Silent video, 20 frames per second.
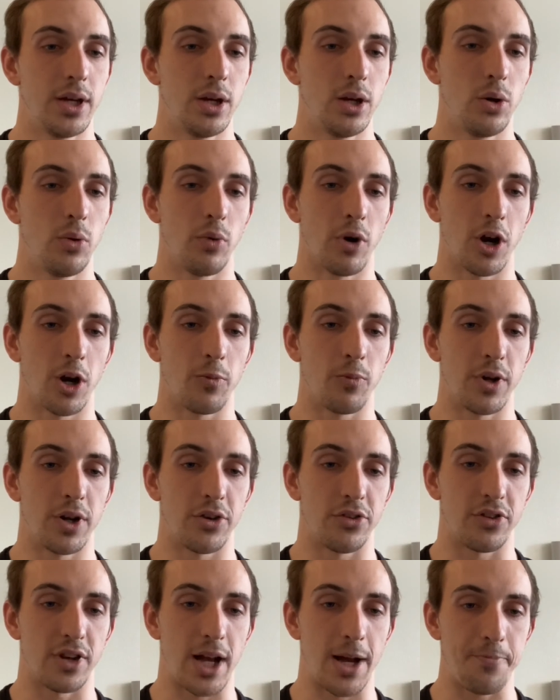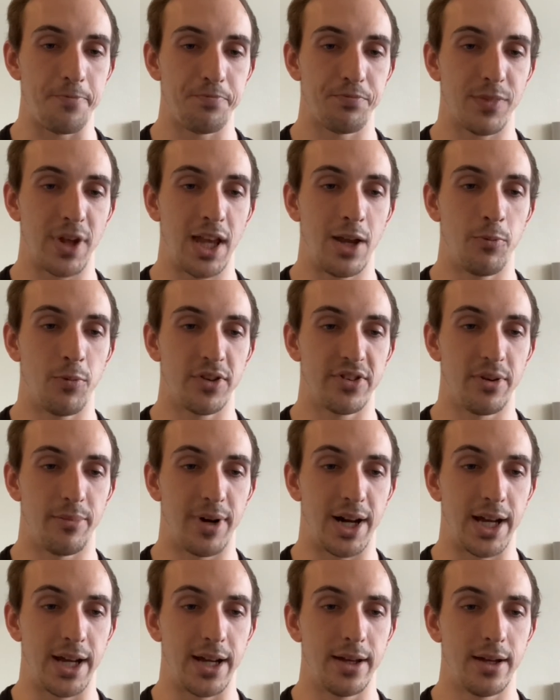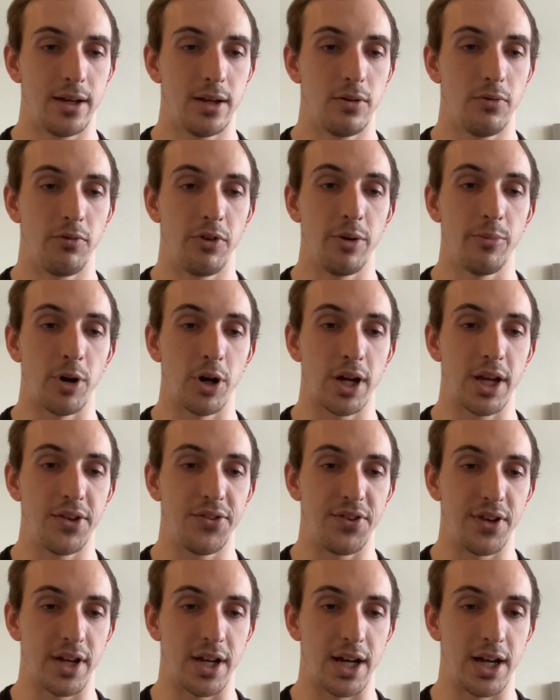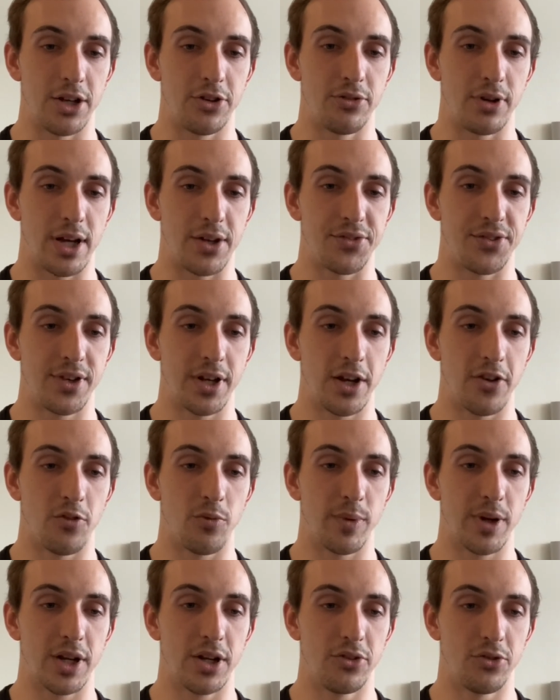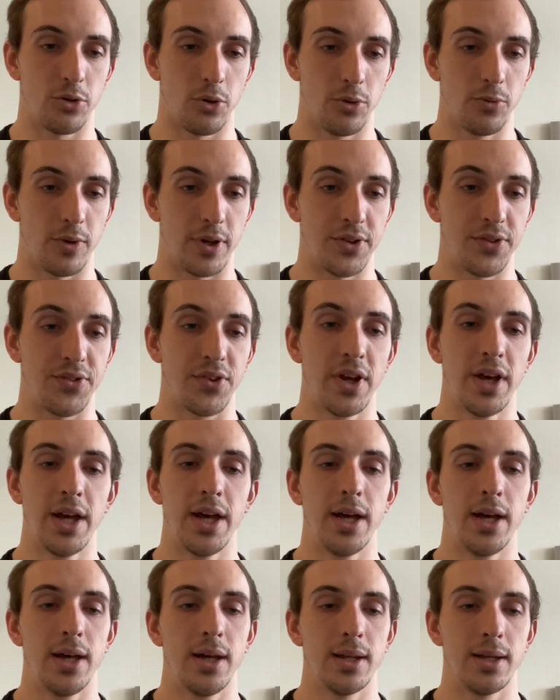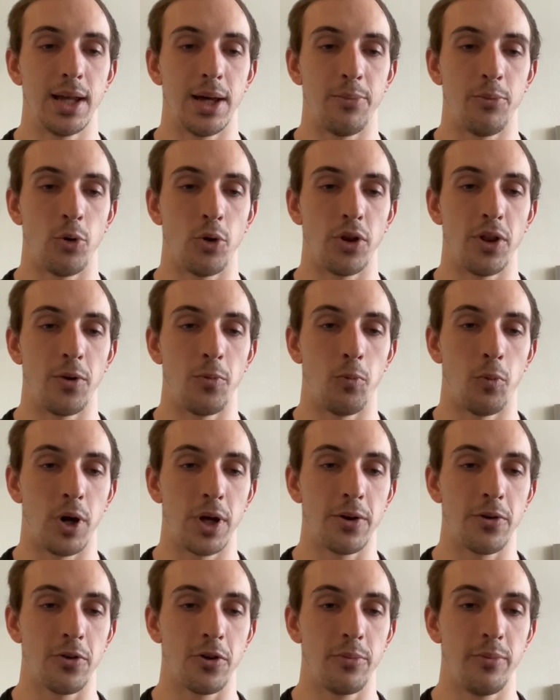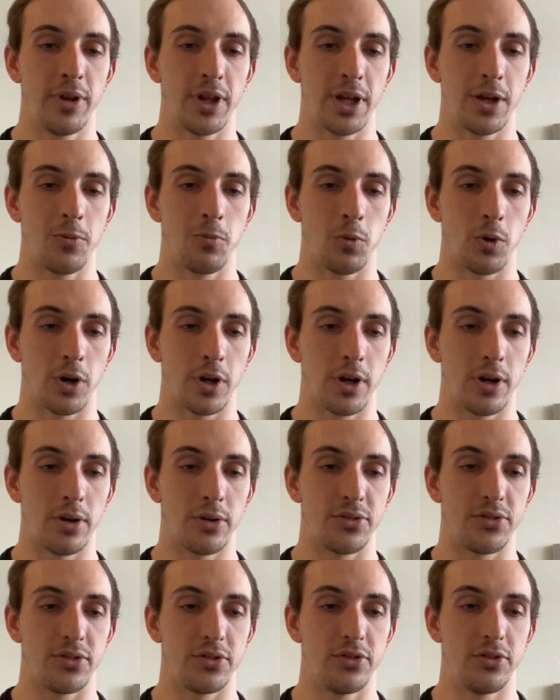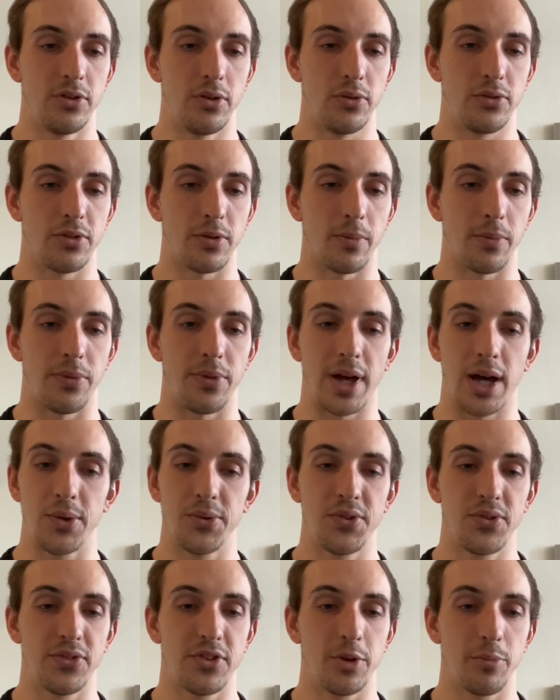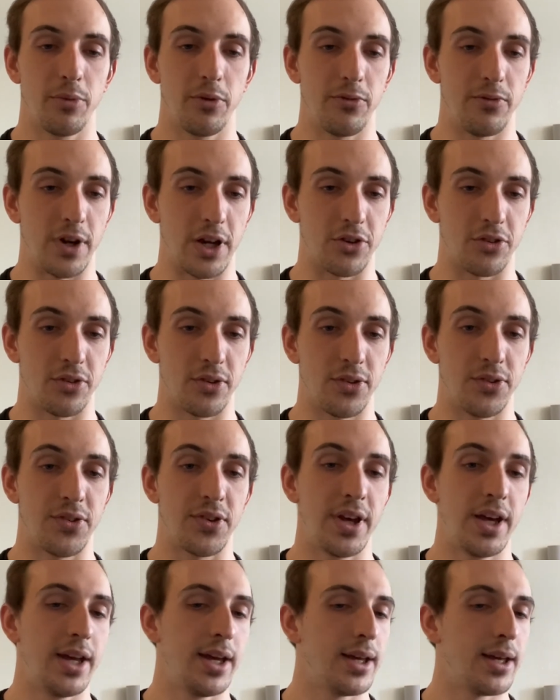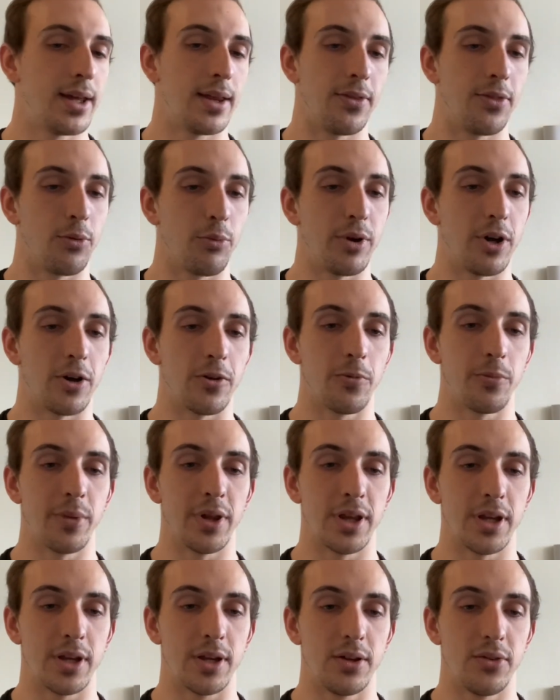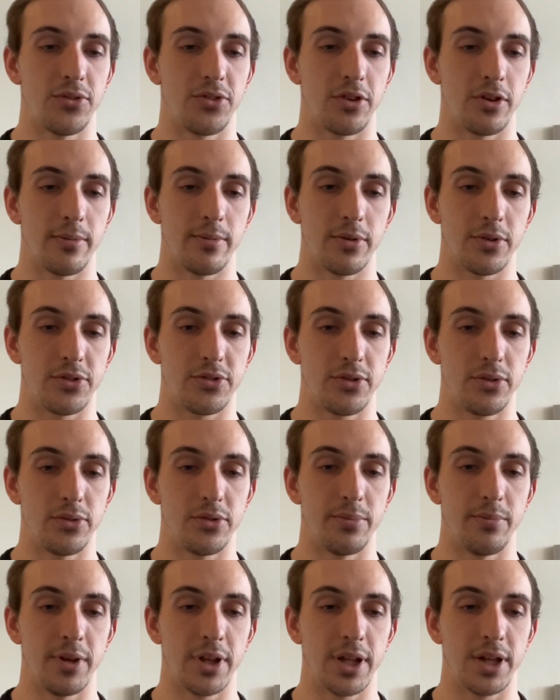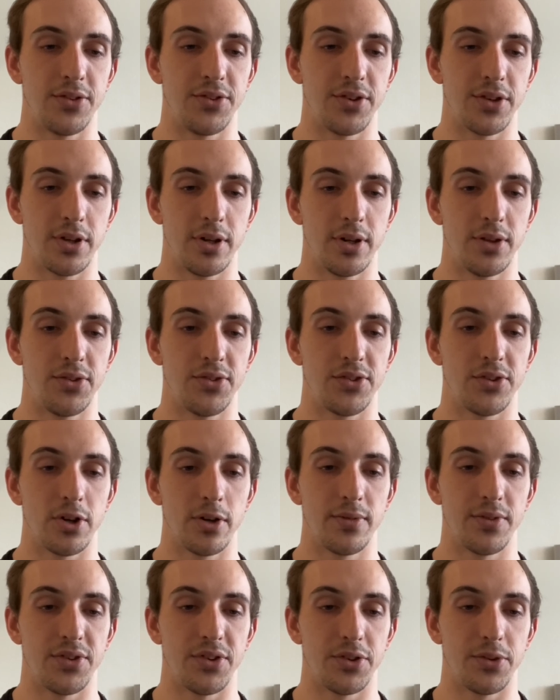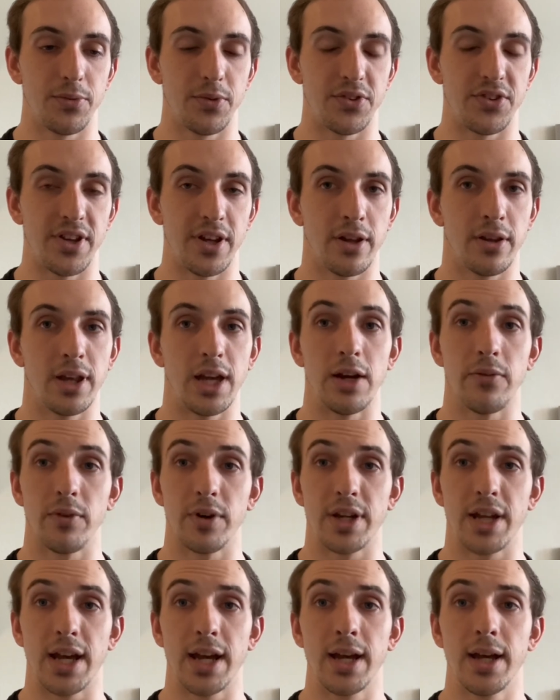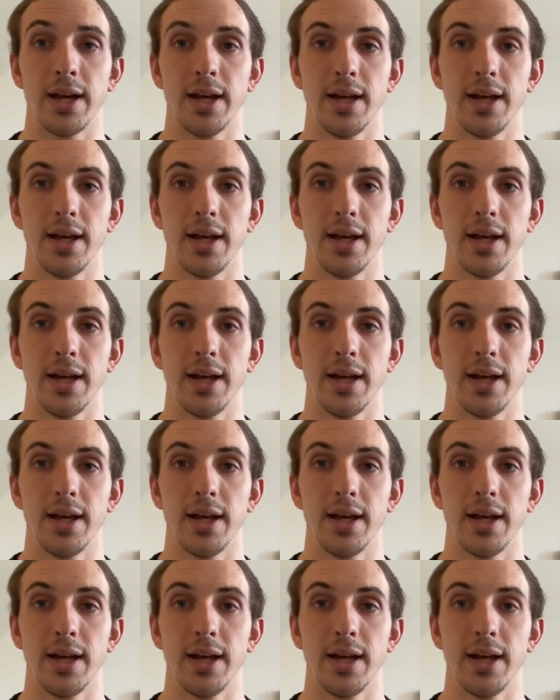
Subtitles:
where and when to shop, and what to buy. Free markets, in contrast to government-controlled ones, let more than 100 million workers choose from thousands of professions, and 300 million consumers choose millions of goods and services for sale every day.